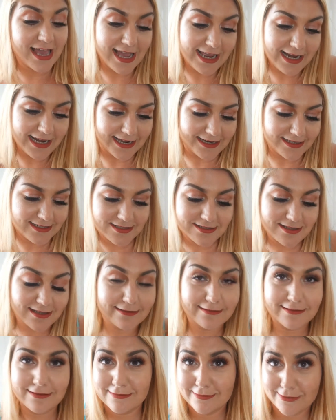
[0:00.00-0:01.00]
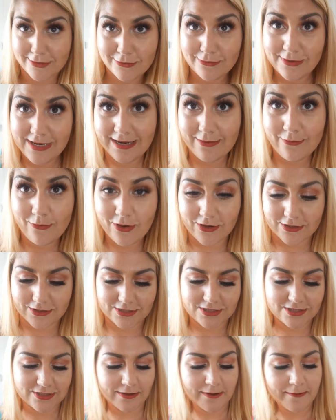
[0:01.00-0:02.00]
highlight that you really
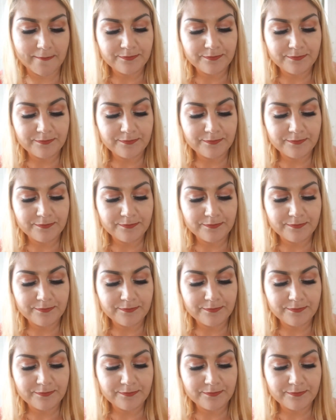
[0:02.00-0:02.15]
want.